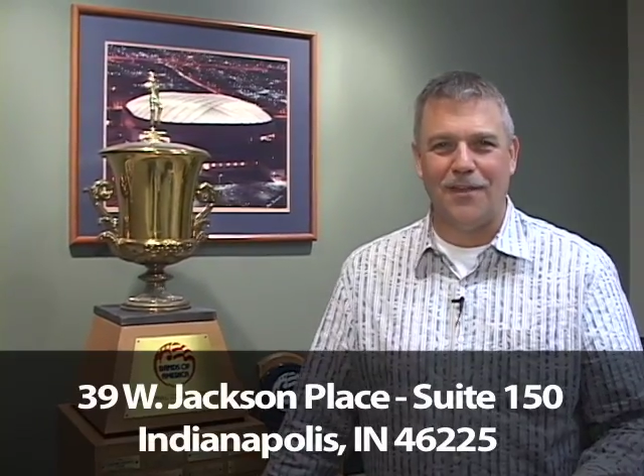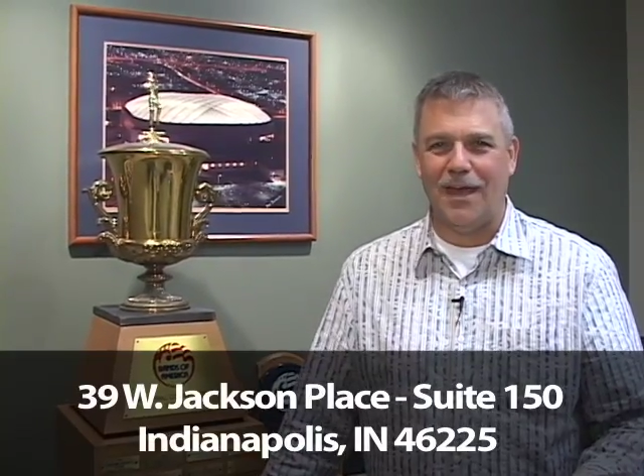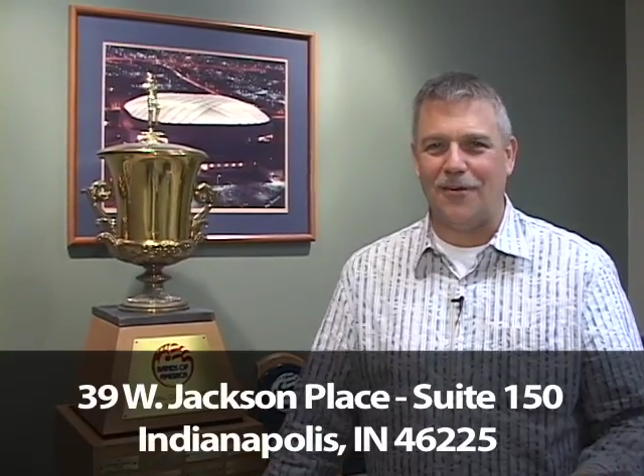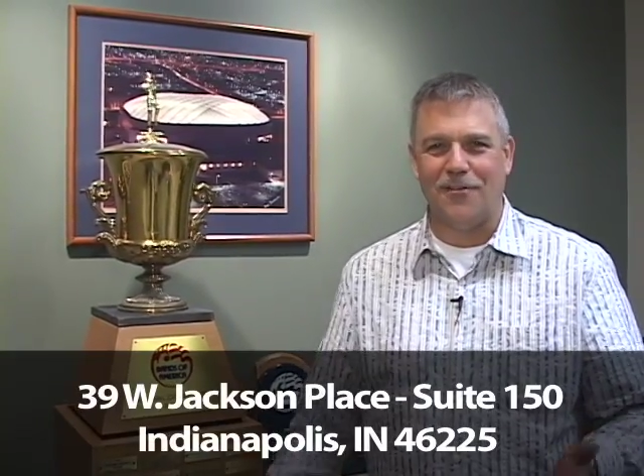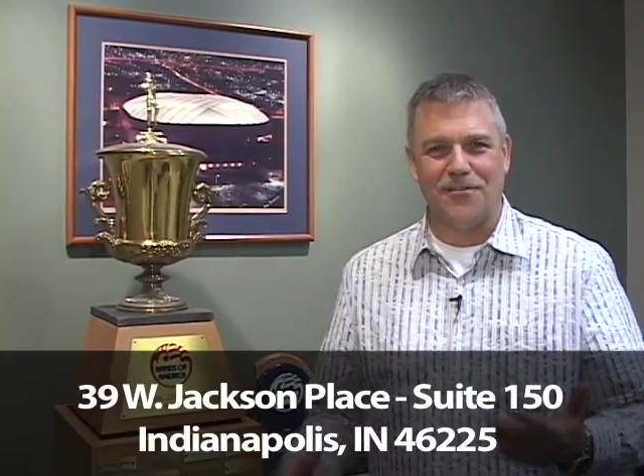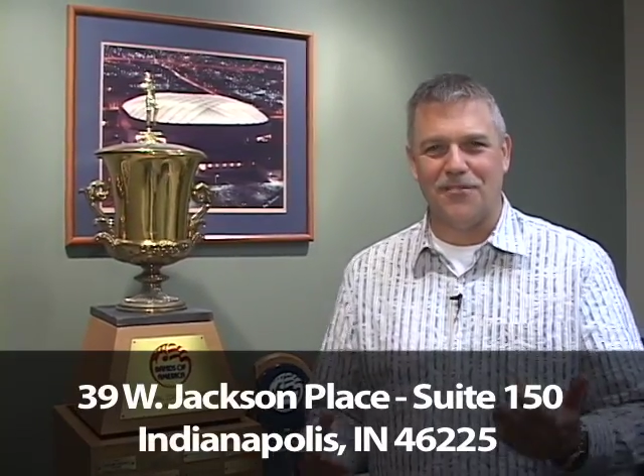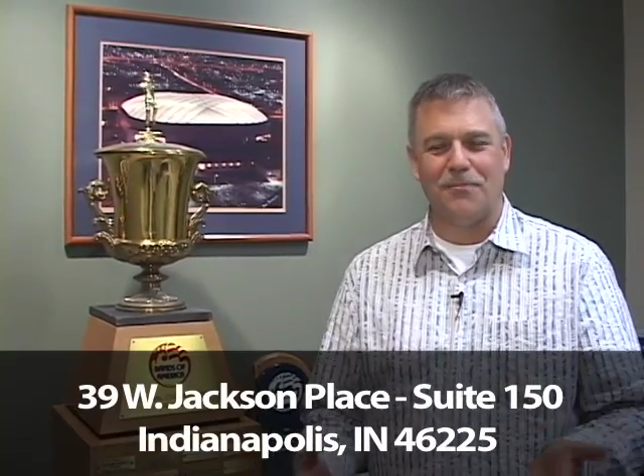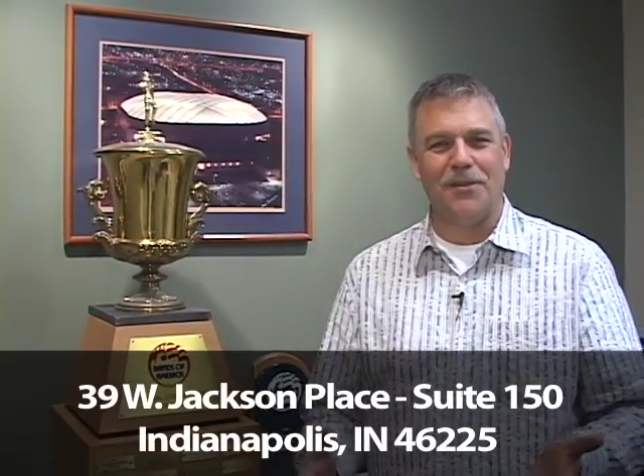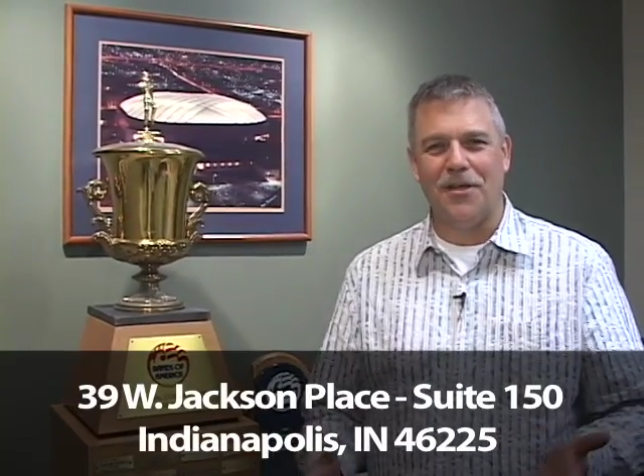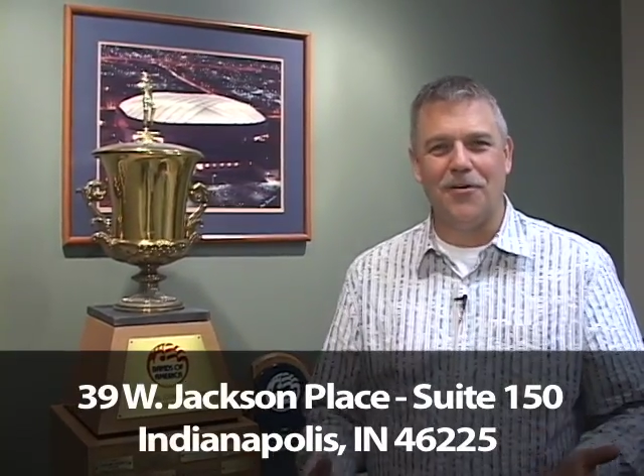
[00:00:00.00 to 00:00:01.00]
The address
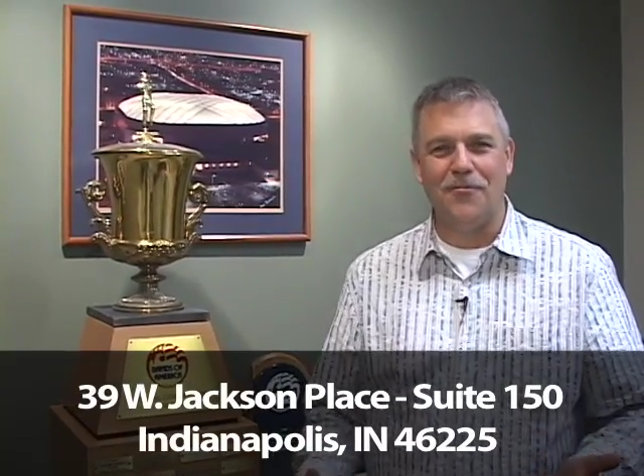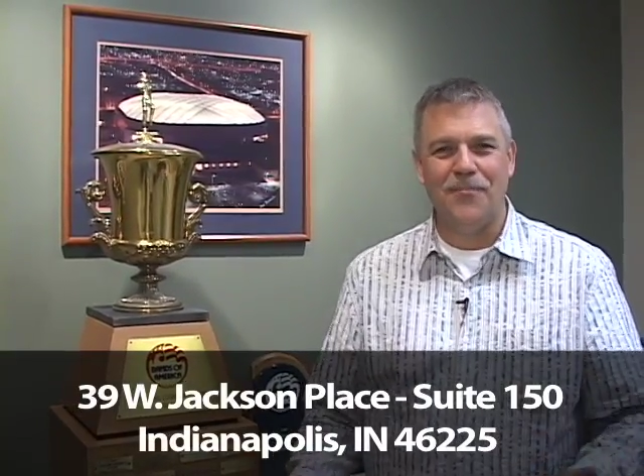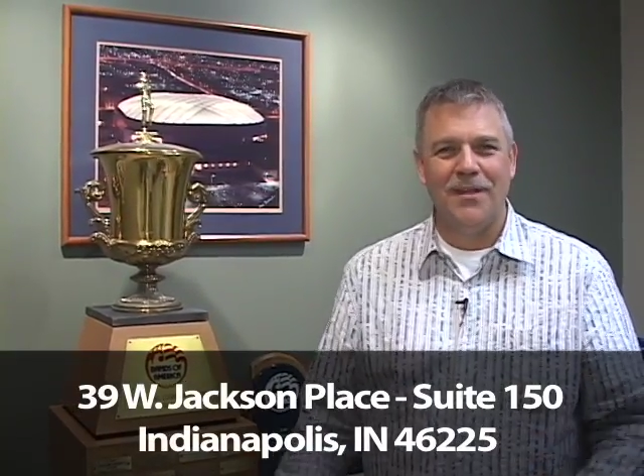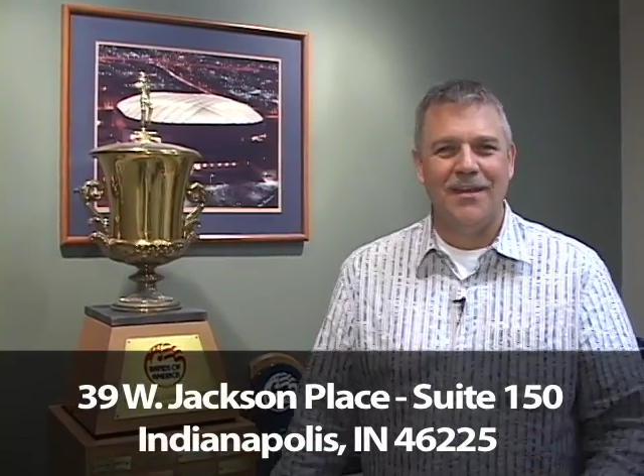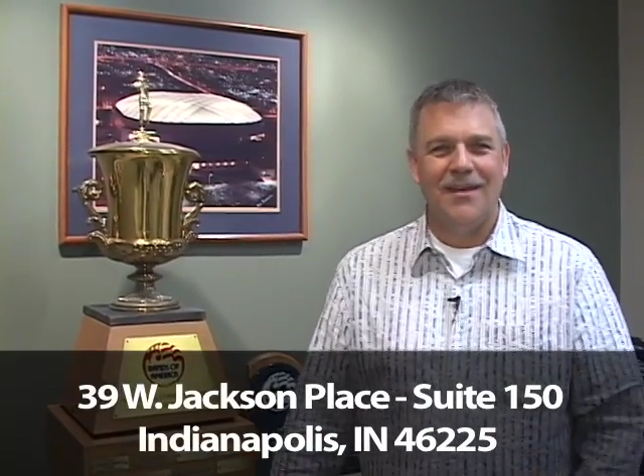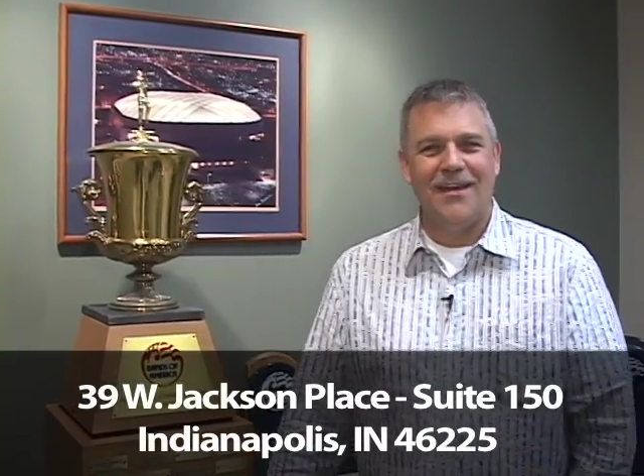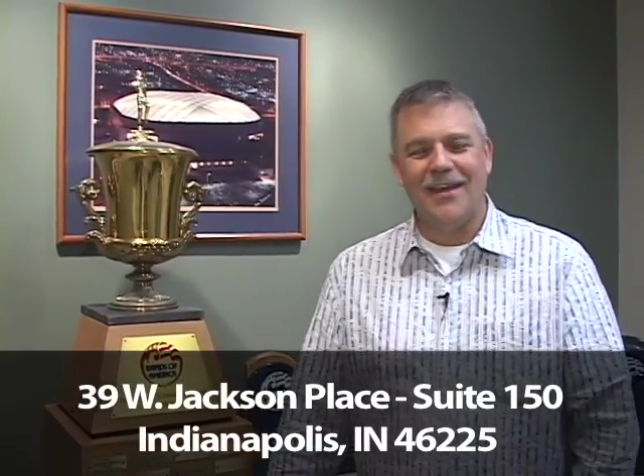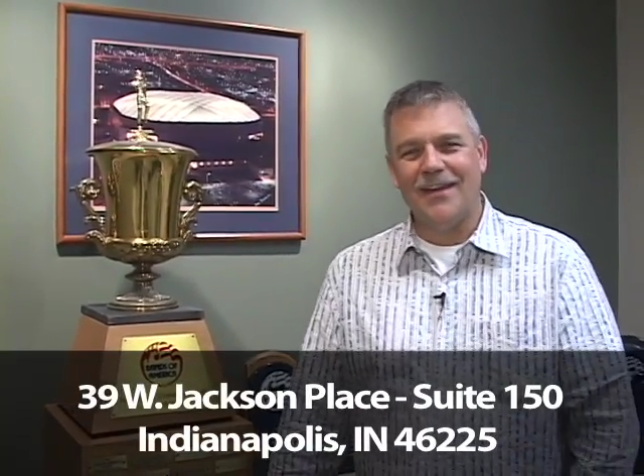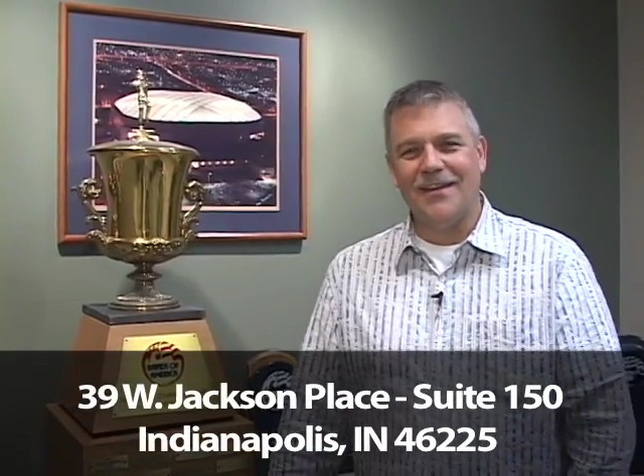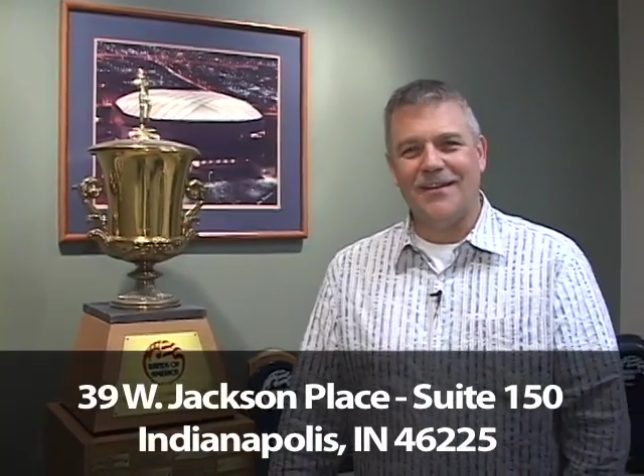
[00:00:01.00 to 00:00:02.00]
is below,
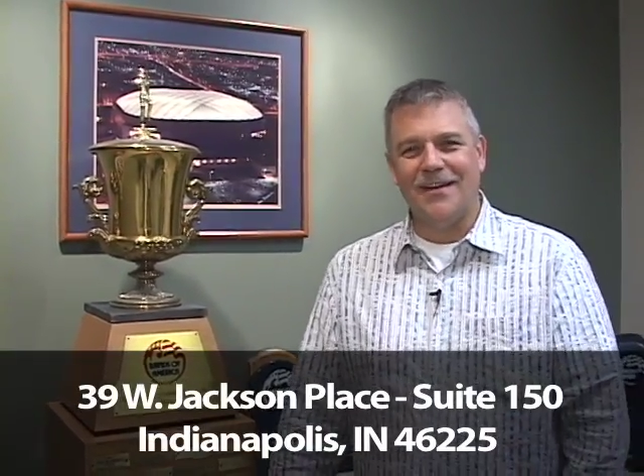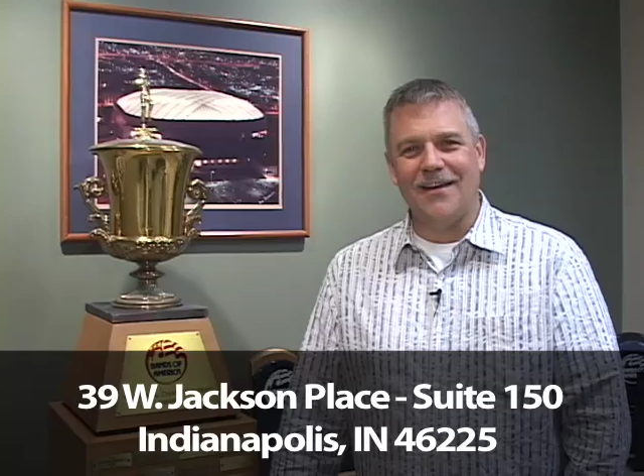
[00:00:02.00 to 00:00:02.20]
and